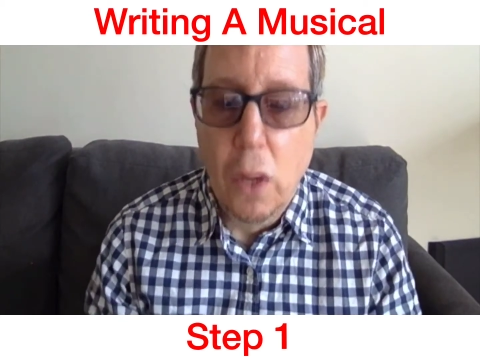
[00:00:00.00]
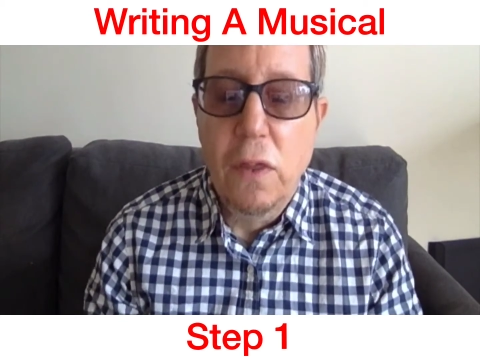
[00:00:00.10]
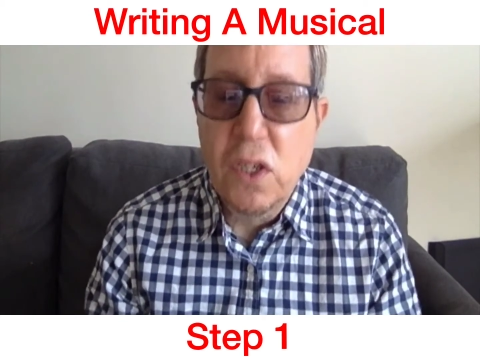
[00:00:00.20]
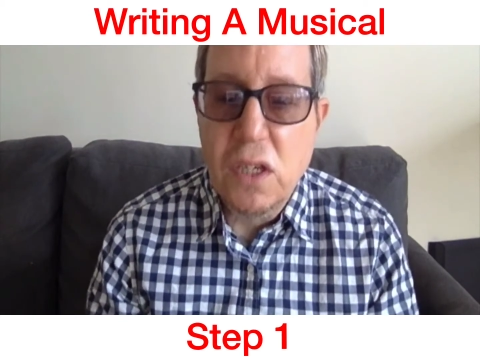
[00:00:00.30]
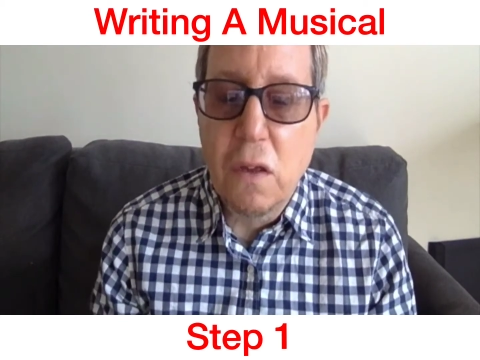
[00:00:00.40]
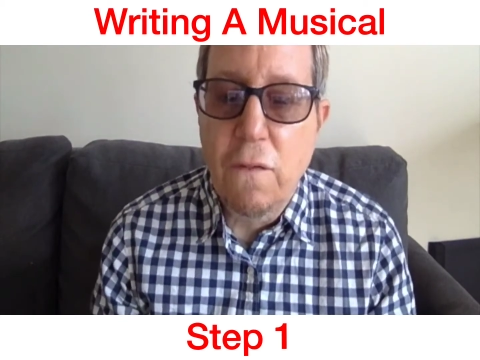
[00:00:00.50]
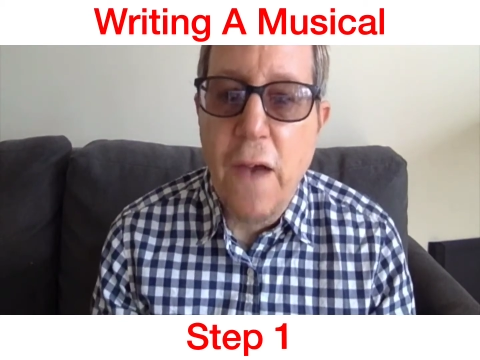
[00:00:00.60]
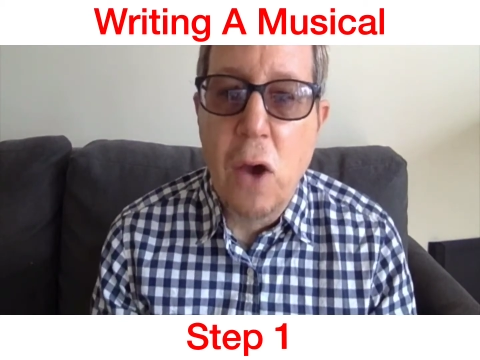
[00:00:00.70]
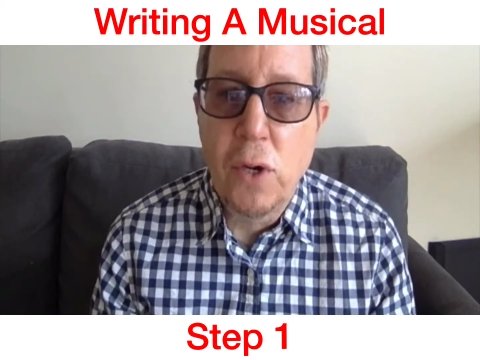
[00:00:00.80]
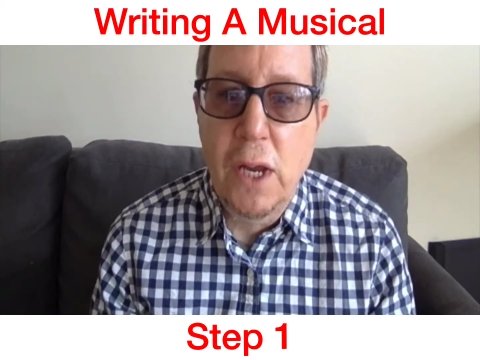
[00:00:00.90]
This is the
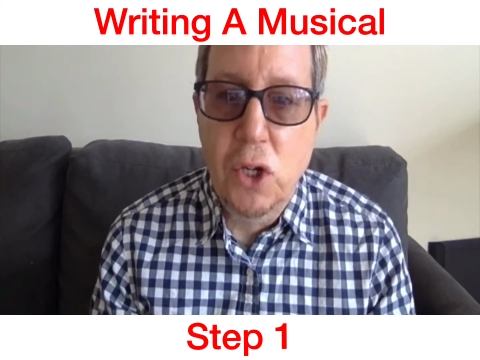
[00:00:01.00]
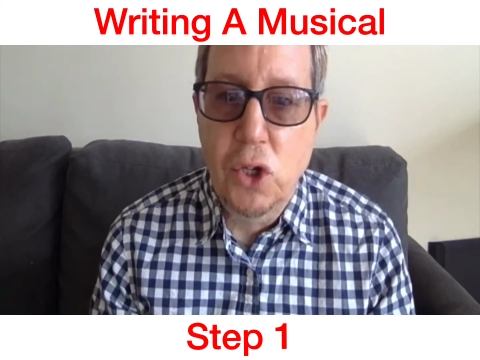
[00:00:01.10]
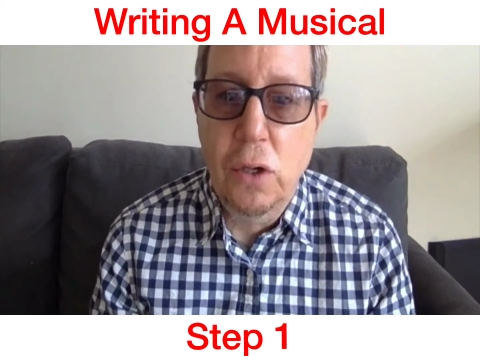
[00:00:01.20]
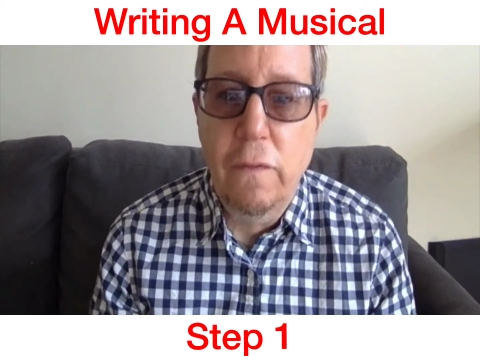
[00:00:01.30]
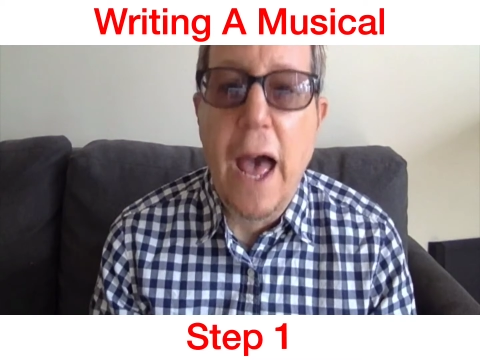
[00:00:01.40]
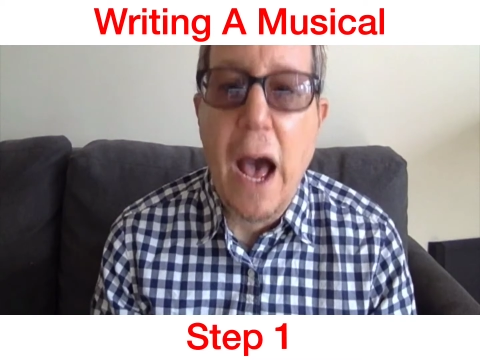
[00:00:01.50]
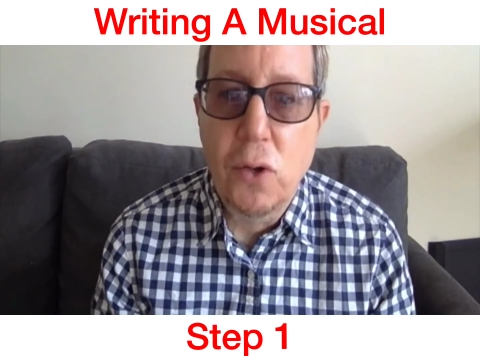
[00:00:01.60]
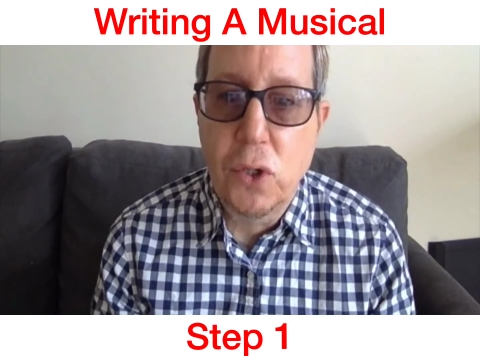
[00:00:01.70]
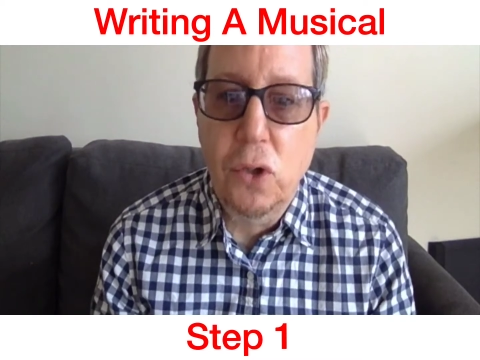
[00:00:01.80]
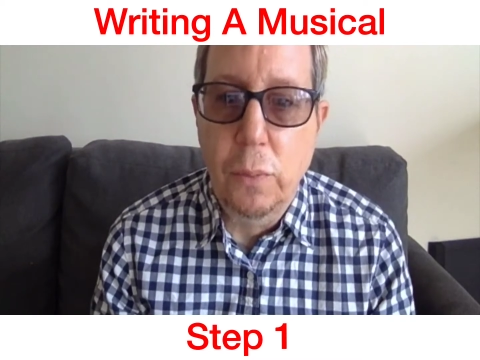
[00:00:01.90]
foundation of the
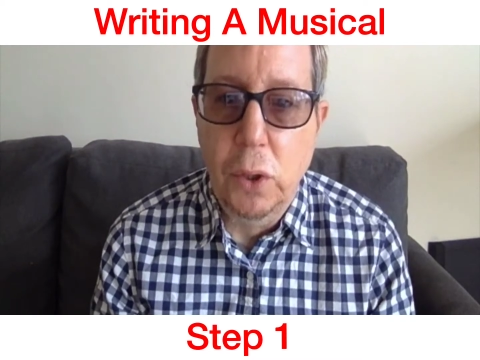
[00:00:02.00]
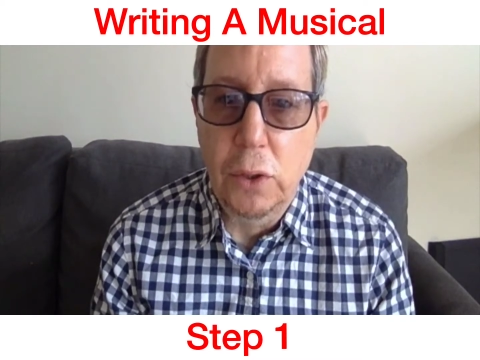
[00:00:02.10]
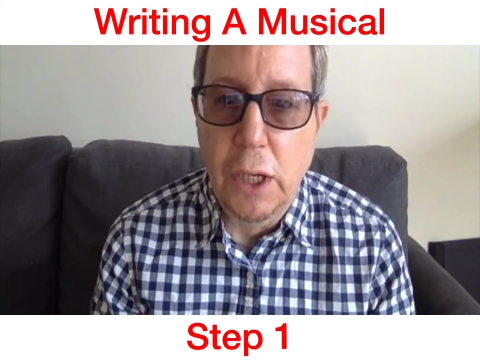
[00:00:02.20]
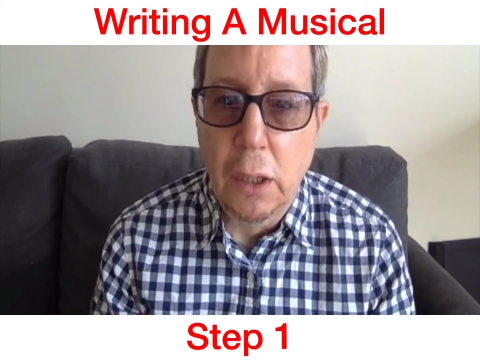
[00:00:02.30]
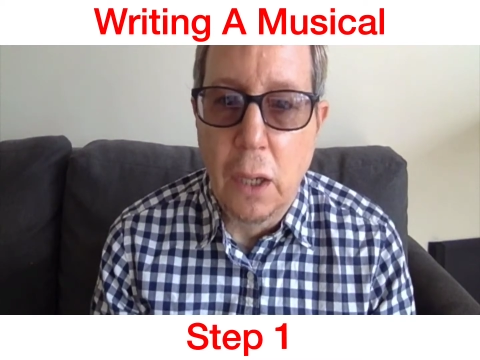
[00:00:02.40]
house you're building,